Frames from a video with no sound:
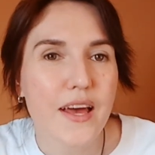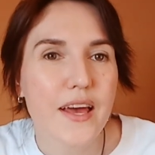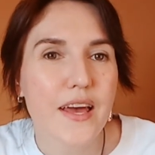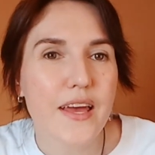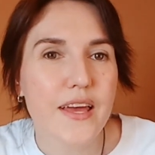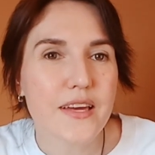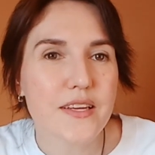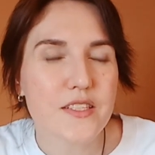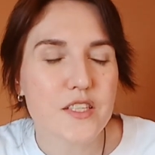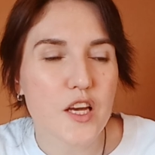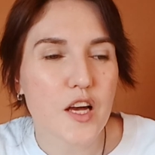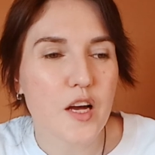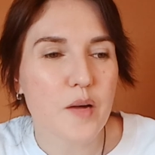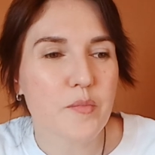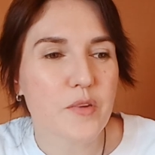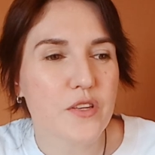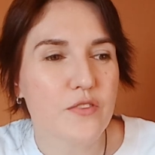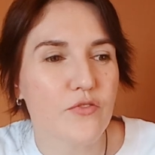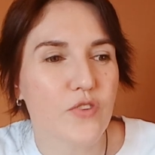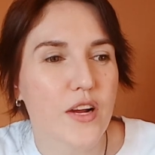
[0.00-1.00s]
And I'm
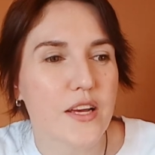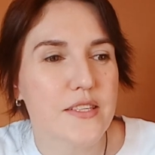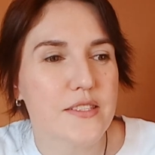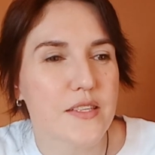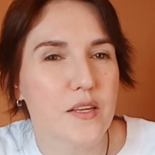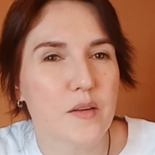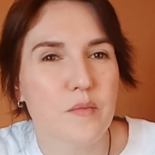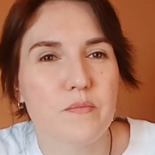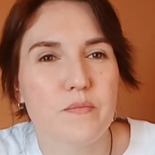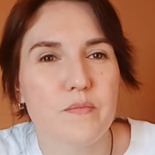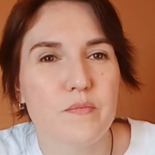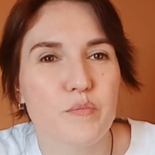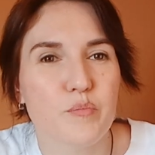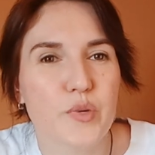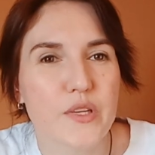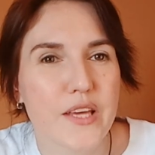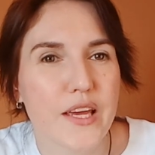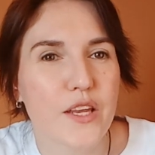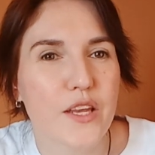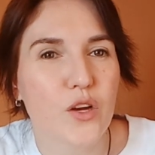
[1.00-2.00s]
gonna fry some
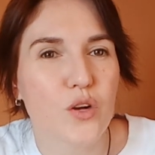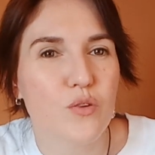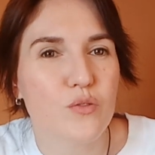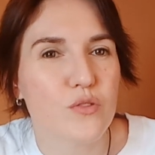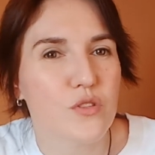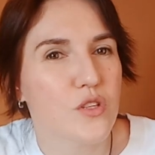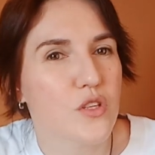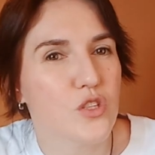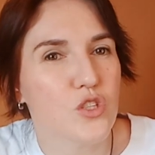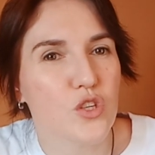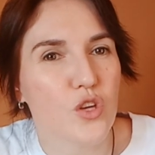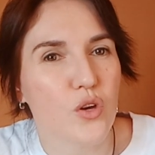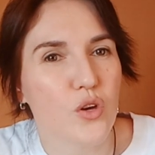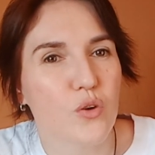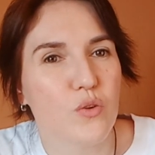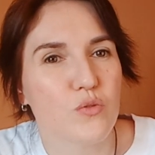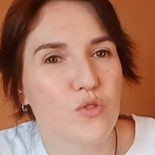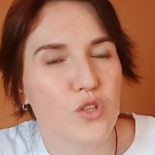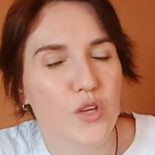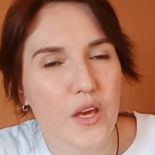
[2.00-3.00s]
potatoes to
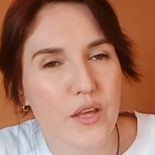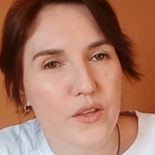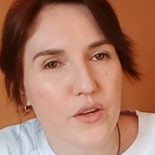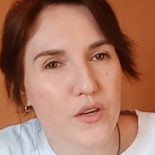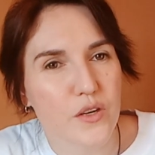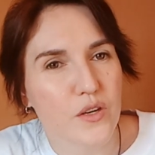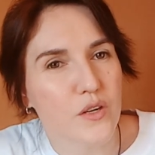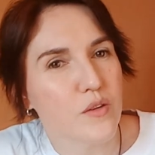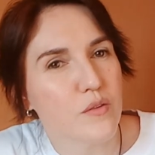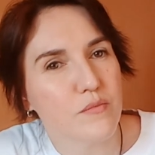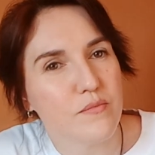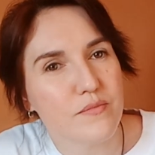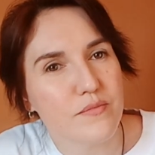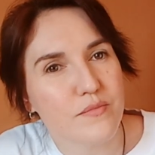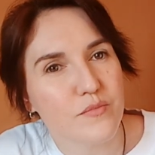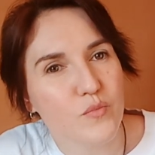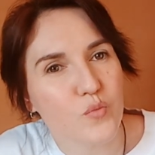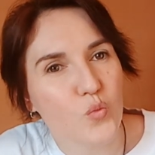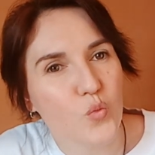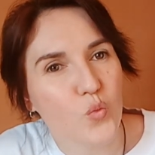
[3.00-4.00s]
go together
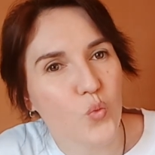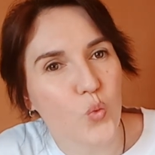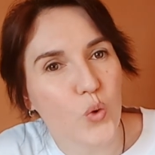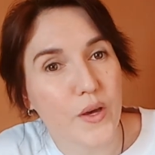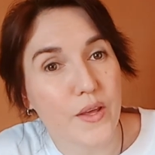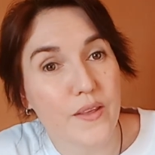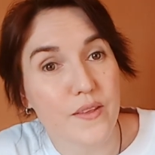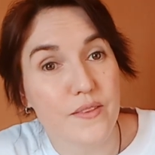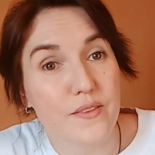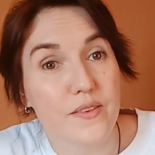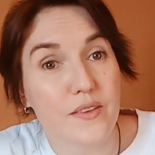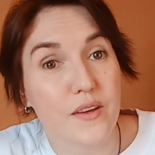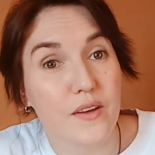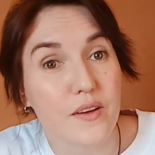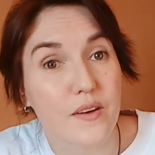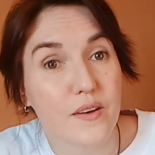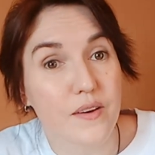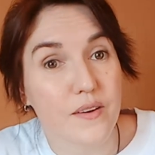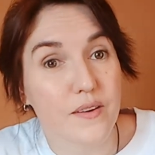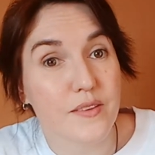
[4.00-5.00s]
with
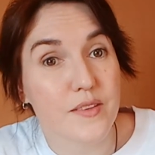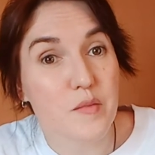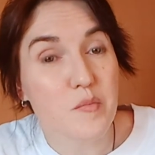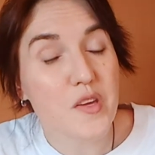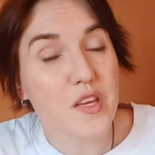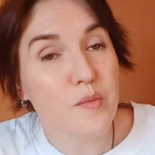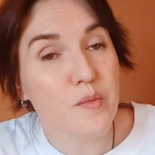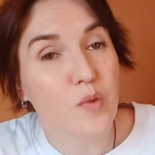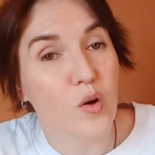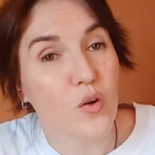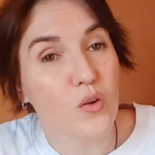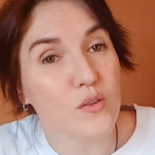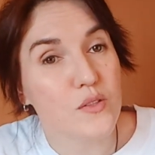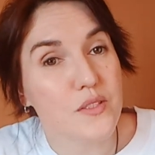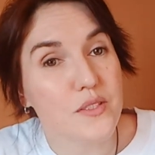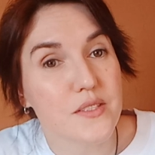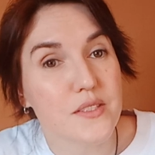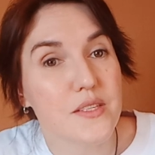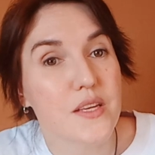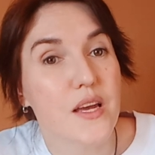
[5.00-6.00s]
uh, the
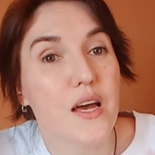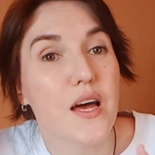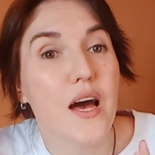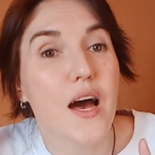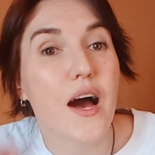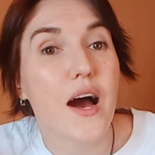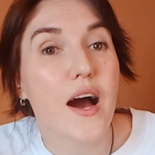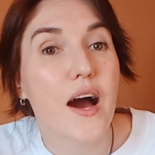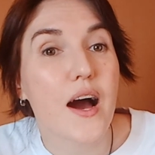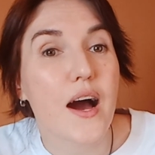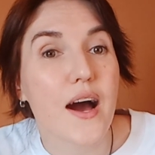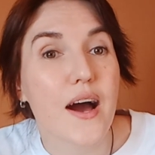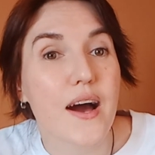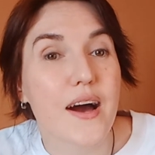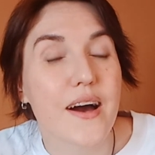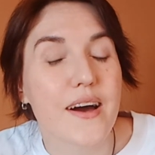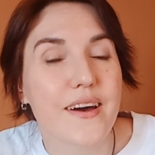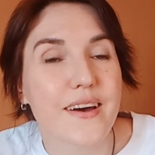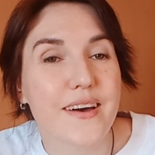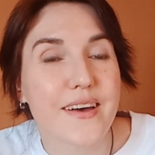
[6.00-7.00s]
meatballs.
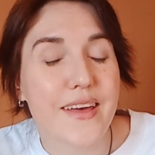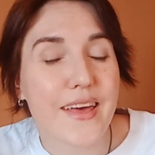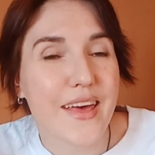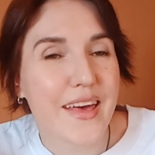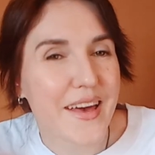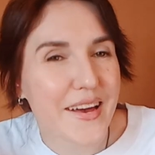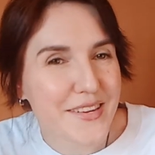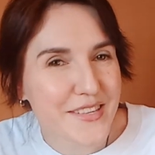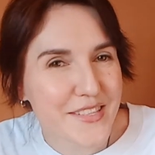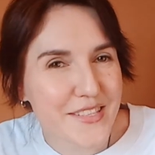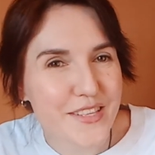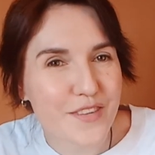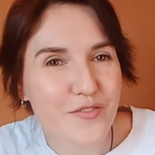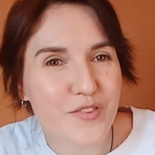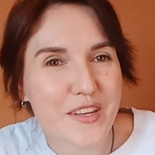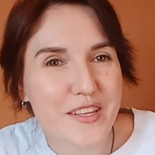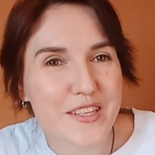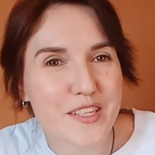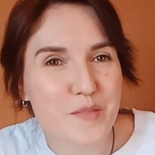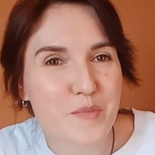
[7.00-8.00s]
Actually,
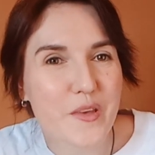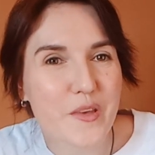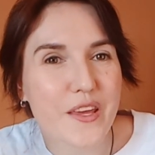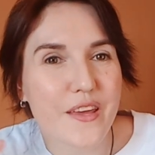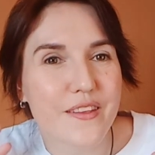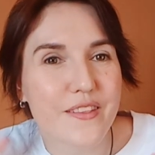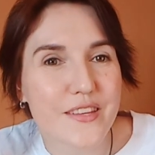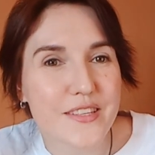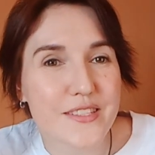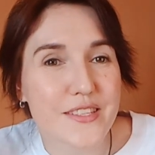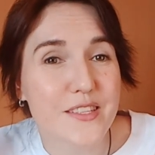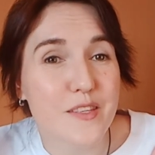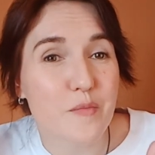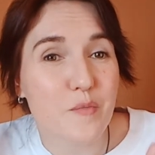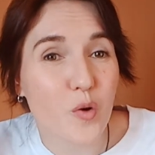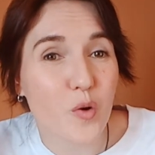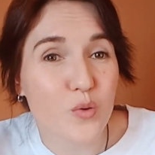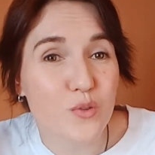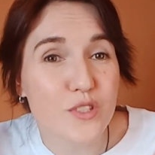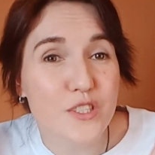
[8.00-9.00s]
frankly speaking, this is the
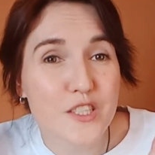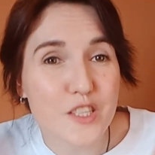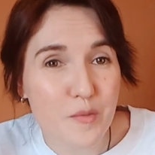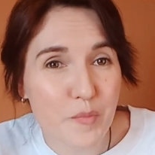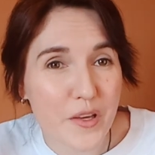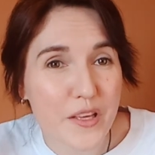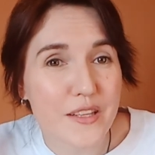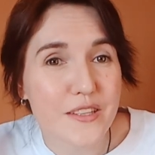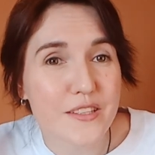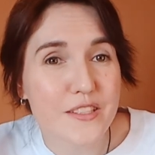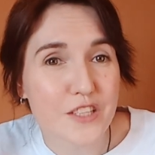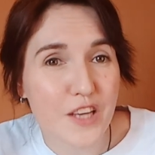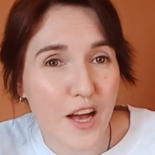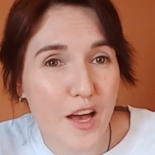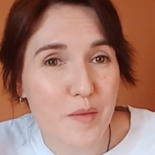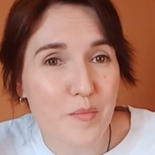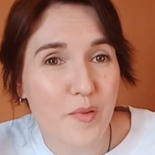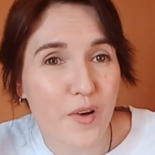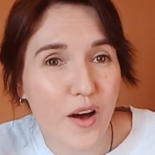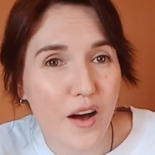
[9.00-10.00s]
most typical
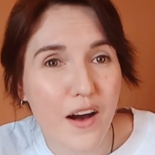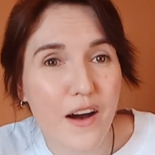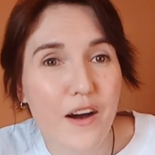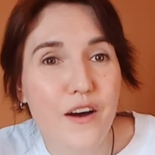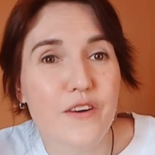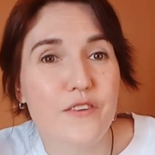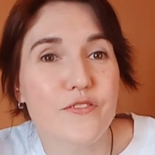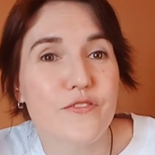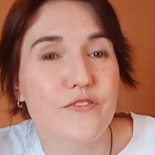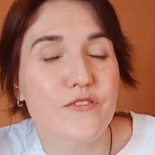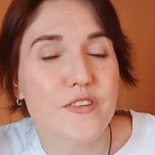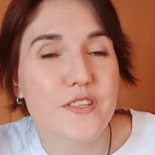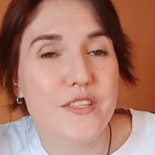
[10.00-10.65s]
type of